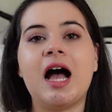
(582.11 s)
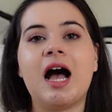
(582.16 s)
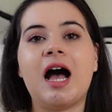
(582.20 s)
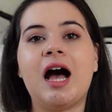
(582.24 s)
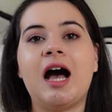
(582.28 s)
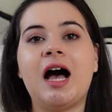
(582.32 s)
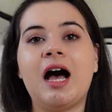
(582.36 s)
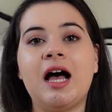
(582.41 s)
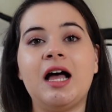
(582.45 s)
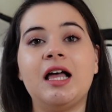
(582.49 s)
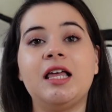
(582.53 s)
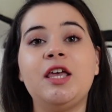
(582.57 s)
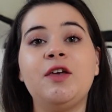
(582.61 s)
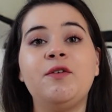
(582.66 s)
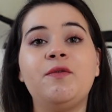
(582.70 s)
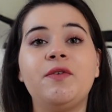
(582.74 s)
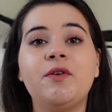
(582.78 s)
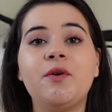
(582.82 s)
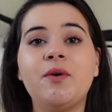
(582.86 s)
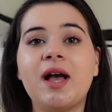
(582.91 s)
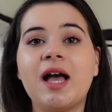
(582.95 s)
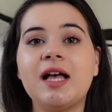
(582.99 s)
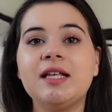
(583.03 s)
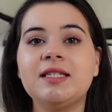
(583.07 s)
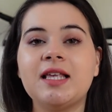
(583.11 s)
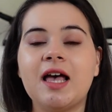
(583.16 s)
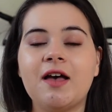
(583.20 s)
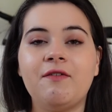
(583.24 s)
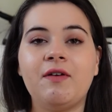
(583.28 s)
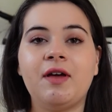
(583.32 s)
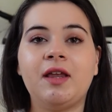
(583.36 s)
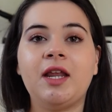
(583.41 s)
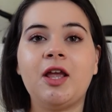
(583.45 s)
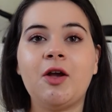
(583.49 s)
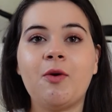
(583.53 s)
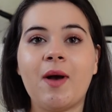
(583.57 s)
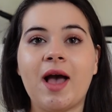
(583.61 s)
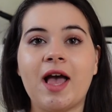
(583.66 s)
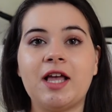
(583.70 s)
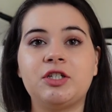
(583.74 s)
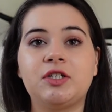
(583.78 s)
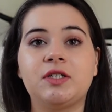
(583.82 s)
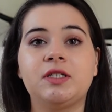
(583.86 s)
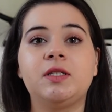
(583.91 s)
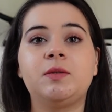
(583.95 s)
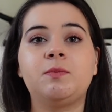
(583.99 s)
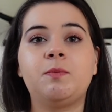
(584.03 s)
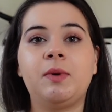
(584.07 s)
Uh, if you guys have any
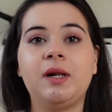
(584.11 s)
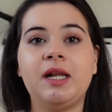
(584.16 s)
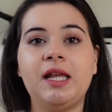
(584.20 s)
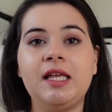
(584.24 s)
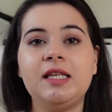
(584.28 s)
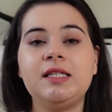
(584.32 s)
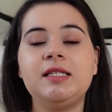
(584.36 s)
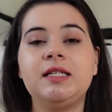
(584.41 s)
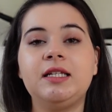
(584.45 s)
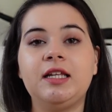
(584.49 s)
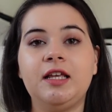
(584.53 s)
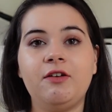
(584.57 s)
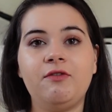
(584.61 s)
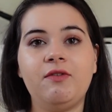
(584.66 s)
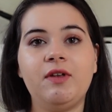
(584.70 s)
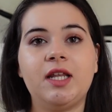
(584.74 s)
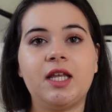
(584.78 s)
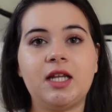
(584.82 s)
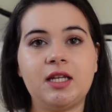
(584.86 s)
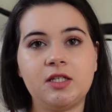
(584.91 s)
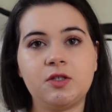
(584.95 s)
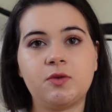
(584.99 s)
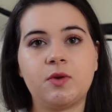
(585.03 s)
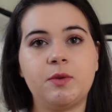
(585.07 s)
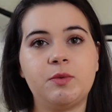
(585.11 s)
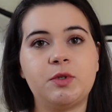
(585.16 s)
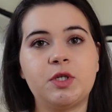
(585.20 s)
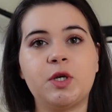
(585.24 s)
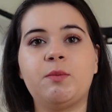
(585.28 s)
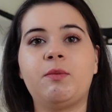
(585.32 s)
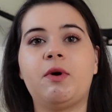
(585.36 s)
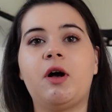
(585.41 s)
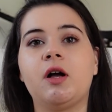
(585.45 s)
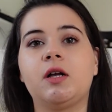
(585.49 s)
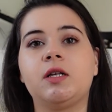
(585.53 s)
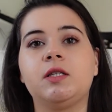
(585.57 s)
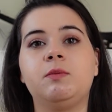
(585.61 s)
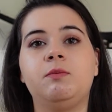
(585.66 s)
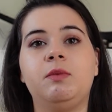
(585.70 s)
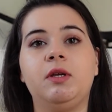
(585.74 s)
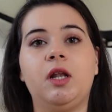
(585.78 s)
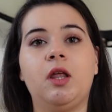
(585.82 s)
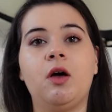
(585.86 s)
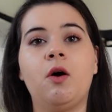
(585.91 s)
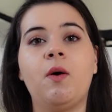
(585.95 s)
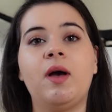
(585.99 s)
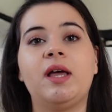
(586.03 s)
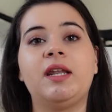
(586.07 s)
questions, please leave in the description box
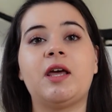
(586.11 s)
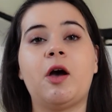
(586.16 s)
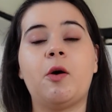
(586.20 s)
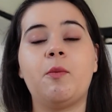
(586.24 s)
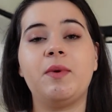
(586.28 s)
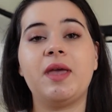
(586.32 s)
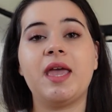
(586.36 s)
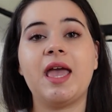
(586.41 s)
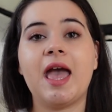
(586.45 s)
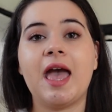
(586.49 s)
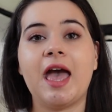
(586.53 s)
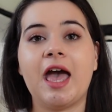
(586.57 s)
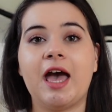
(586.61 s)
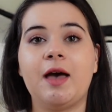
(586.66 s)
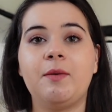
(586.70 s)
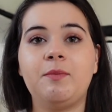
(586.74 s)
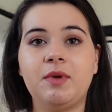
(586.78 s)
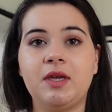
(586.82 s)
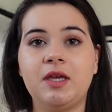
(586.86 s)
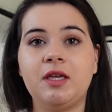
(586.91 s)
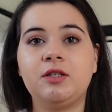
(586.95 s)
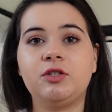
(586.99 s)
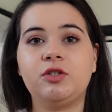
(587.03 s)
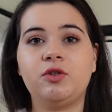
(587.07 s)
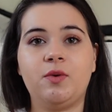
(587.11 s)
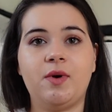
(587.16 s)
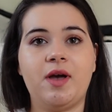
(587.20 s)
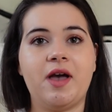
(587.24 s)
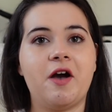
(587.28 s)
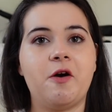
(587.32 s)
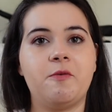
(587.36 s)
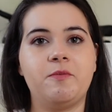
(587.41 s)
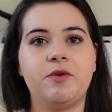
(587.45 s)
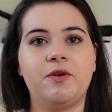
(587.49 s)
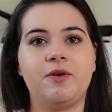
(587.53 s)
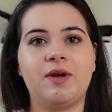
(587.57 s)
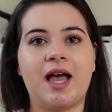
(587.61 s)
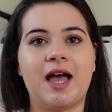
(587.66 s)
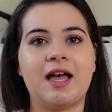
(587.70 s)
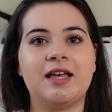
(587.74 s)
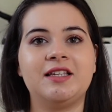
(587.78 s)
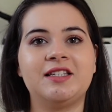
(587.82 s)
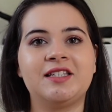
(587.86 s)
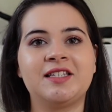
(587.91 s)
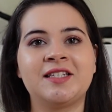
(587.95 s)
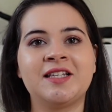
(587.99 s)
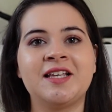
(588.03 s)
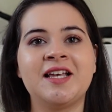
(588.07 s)
below and I'll be happy to help you
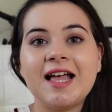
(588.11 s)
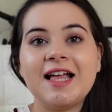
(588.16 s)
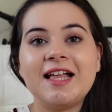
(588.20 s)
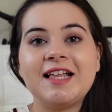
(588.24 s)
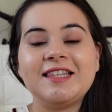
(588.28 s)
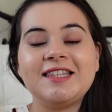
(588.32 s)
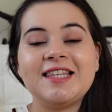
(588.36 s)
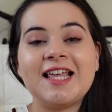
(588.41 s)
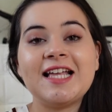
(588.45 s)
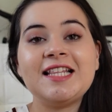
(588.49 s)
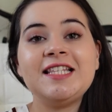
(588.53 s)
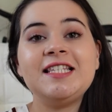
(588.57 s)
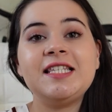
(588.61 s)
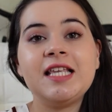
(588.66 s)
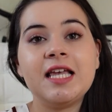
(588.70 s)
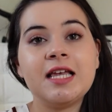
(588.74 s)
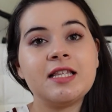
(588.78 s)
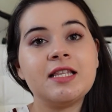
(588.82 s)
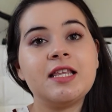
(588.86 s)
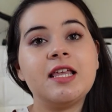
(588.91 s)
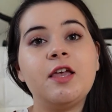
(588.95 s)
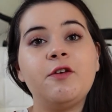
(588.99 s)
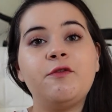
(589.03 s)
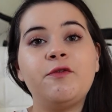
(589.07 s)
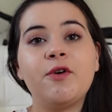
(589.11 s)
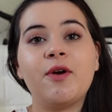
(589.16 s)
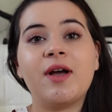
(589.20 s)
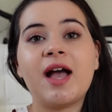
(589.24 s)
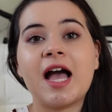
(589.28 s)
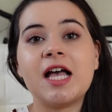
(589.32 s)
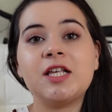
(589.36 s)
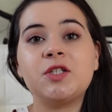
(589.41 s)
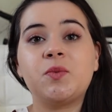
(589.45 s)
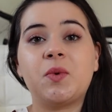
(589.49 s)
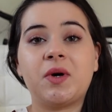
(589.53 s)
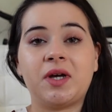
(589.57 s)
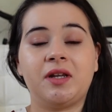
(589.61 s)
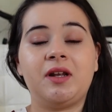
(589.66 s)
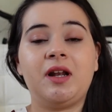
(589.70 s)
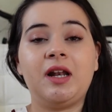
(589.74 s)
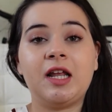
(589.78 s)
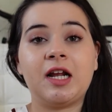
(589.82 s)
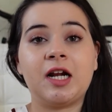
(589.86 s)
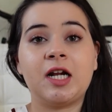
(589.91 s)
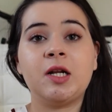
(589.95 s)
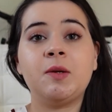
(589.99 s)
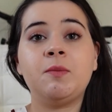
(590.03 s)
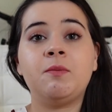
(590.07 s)
guys. That's it. If you guys want to
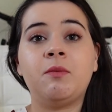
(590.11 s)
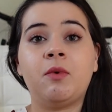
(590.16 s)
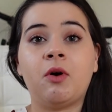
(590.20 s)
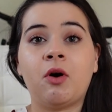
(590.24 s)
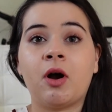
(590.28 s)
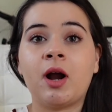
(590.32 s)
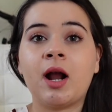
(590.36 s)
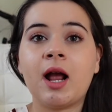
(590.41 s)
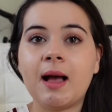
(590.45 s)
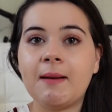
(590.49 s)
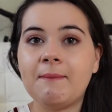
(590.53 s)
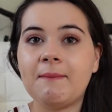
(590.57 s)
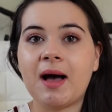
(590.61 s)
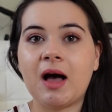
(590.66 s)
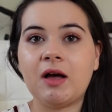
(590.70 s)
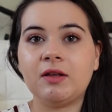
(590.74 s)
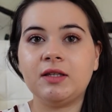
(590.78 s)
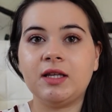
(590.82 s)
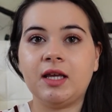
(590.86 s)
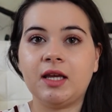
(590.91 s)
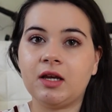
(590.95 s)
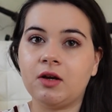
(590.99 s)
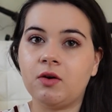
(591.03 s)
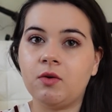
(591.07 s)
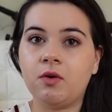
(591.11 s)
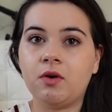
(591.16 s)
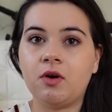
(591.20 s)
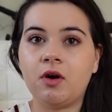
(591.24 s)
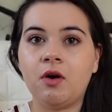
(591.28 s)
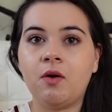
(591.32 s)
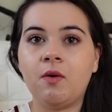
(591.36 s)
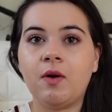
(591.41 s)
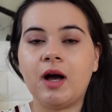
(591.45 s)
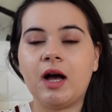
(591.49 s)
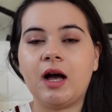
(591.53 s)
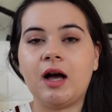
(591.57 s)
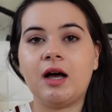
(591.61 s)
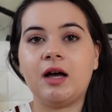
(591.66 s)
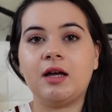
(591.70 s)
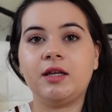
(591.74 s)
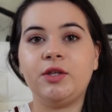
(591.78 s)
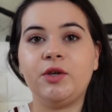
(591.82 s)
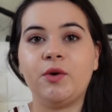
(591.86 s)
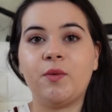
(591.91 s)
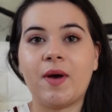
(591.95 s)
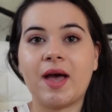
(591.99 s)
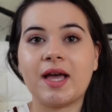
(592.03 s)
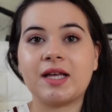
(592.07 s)
learn more about the Google uh,
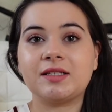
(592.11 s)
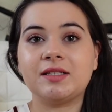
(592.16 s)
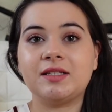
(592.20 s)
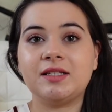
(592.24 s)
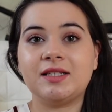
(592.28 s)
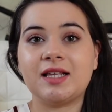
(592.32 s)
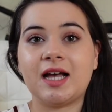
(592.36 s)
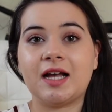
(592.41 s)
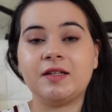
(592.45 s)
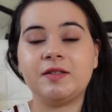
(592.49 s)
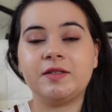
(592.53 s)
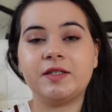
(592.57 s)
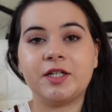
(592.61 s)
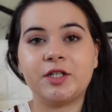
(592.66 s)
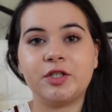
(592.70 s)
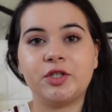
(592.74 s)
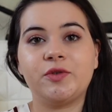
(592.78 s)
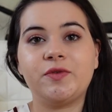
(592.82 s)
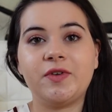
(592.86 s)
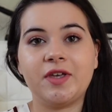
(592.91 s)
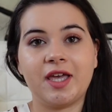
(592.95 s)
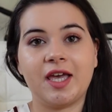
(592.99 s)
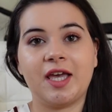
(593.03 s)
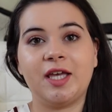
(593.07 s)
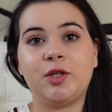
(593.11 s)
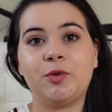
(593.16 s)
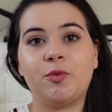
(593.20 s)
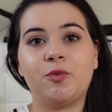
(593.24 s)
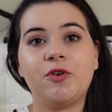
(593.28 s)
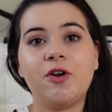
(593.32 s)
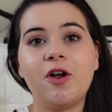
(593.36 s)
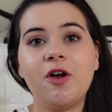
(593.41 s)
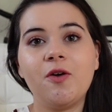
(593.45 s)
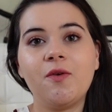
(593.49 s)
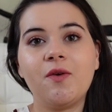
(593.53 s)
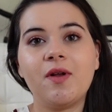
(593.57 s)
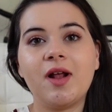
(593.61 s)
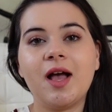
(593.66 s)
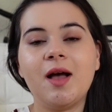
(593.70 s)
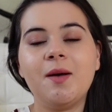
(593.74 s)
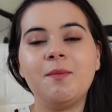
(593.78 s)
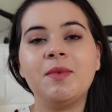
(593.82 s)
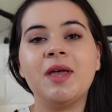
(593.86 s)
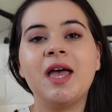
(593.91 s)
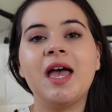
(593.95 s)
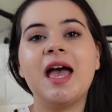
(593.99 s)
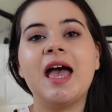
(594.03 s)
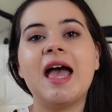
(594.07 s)
U X Design Certificate
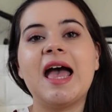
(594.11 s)
Program